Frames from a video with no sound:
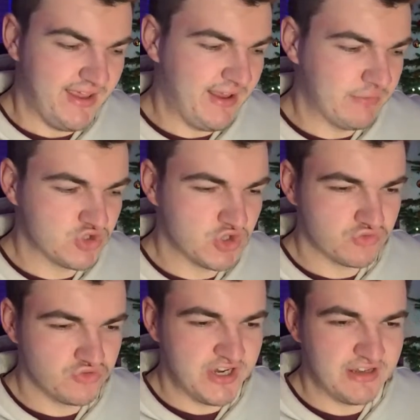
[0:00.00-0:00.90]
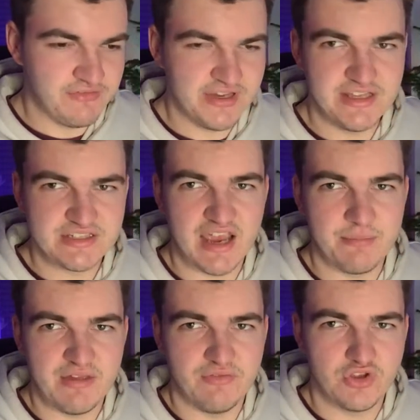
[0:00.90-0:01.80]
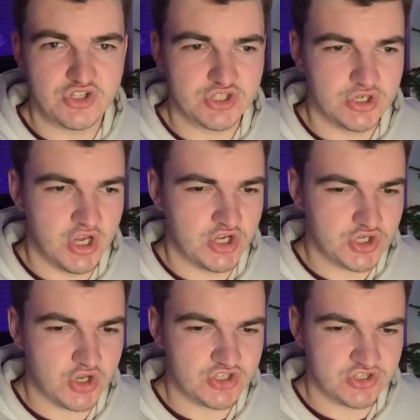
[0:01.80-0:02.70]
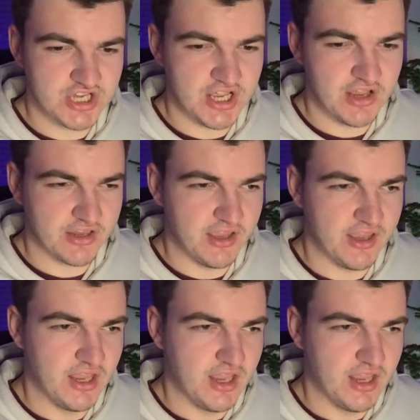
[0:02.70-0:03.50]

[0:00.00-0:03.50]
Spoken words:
it was just really, really tame efforts, shots on target.